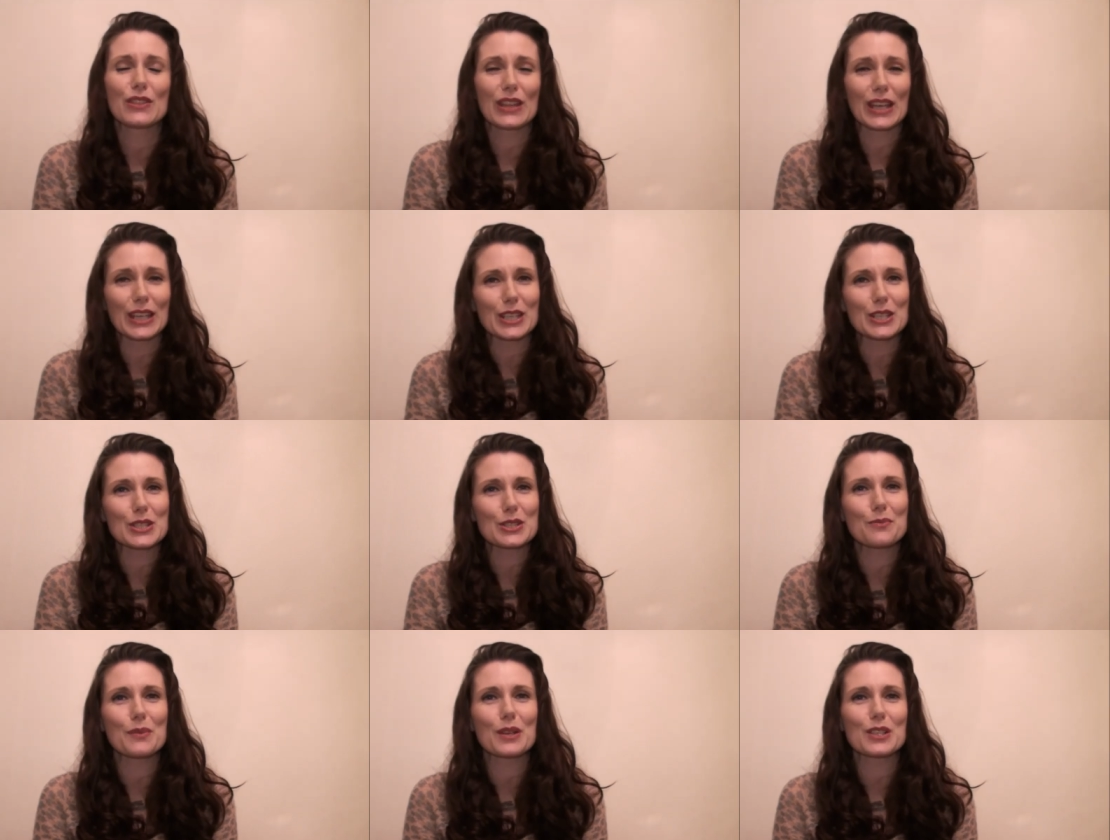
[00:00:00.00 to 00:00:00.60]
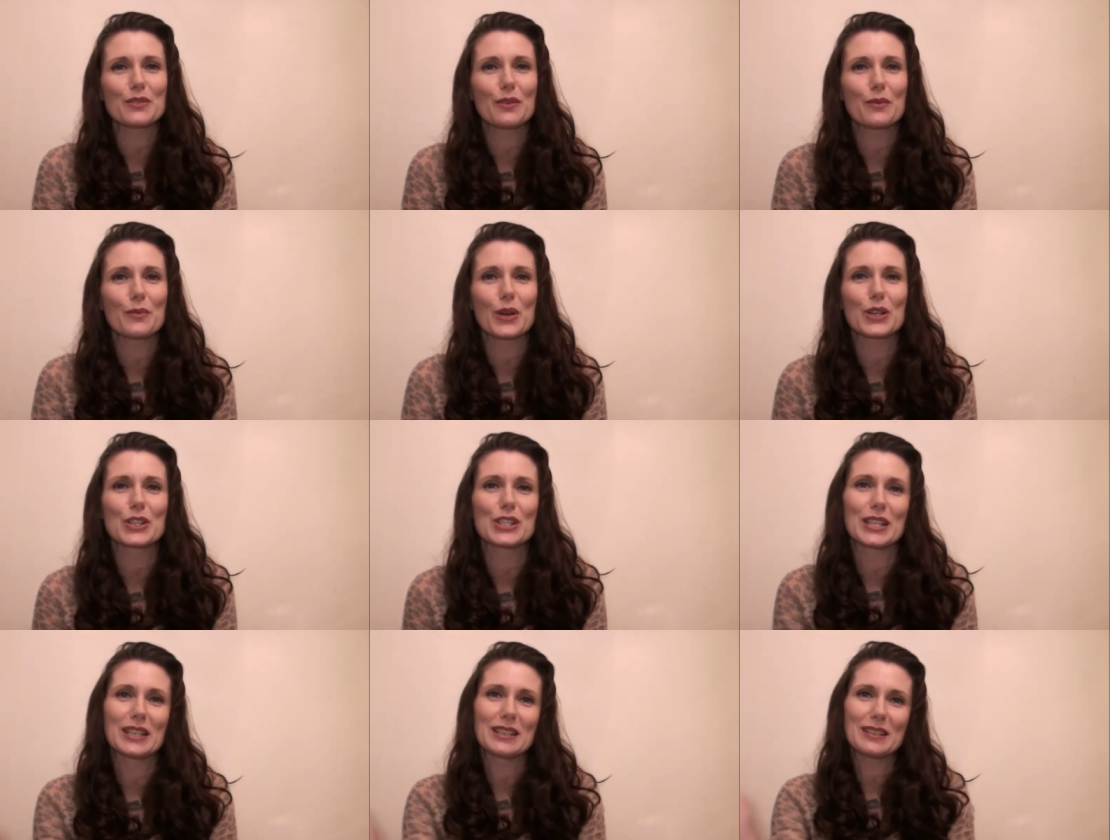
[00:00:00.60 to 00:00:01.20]
Thank you so much for
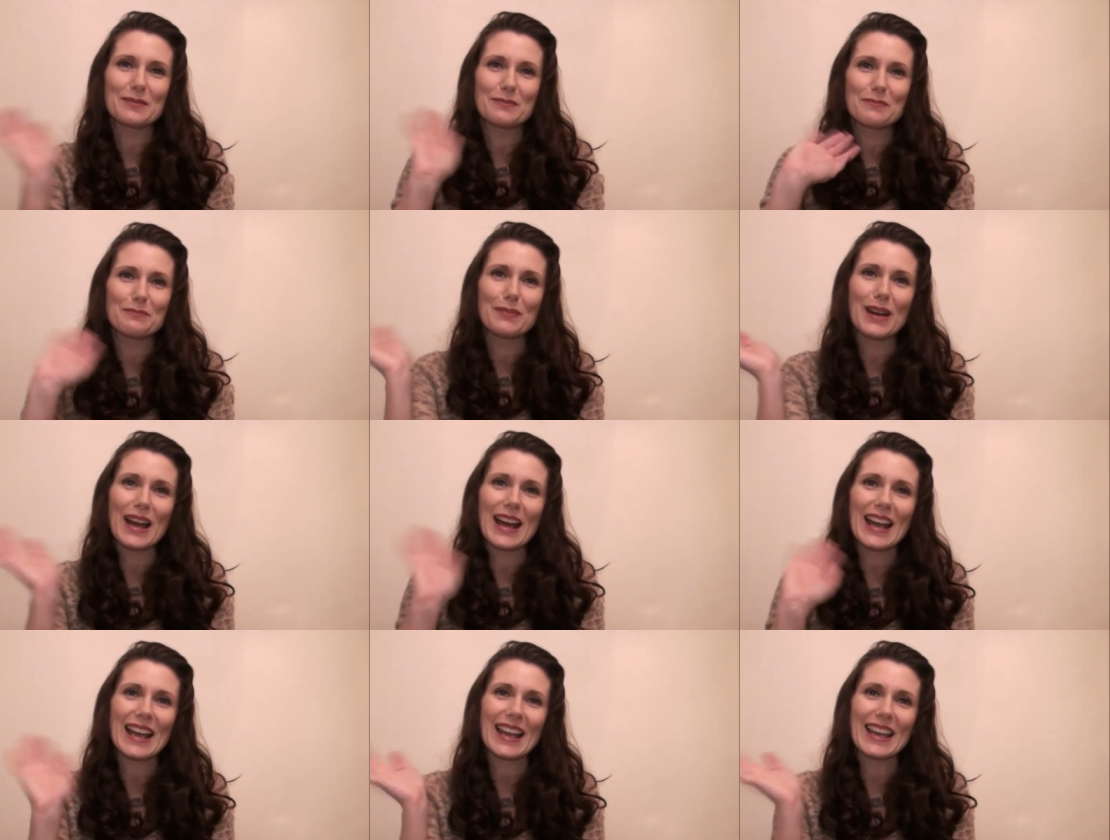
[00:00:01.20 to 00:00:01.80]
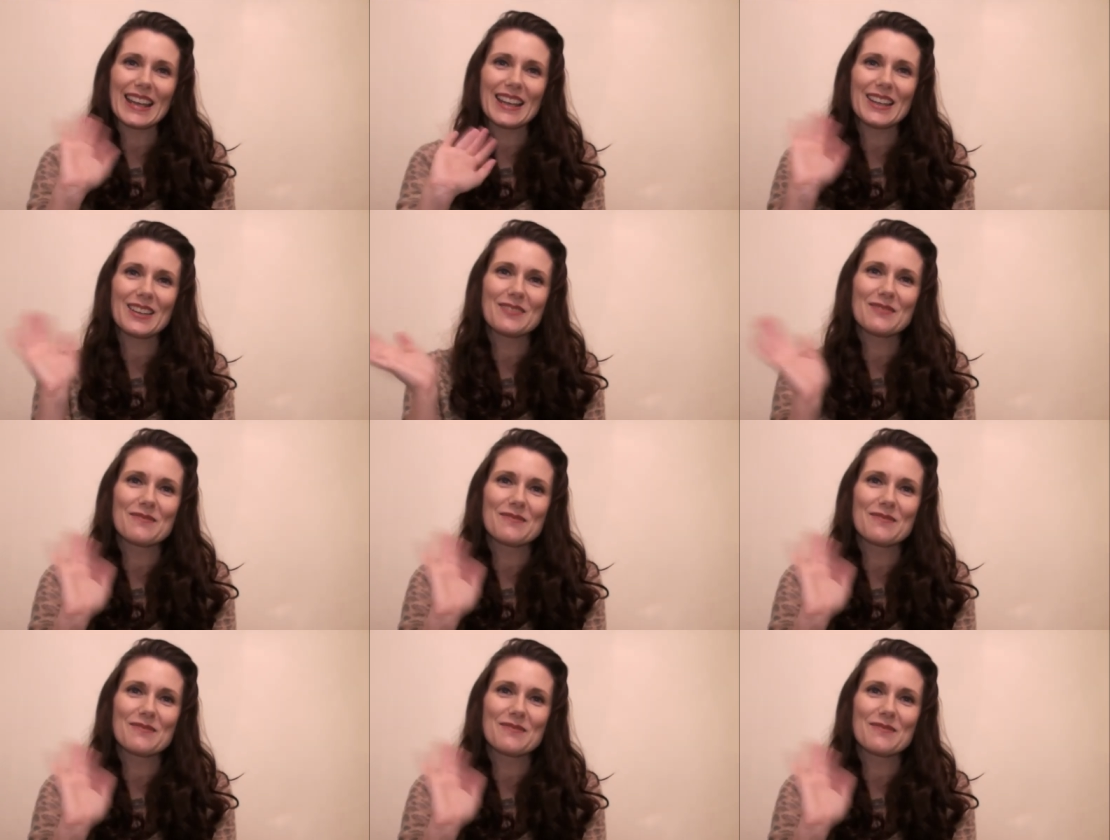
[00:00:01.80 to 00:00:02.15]
watching. Bye!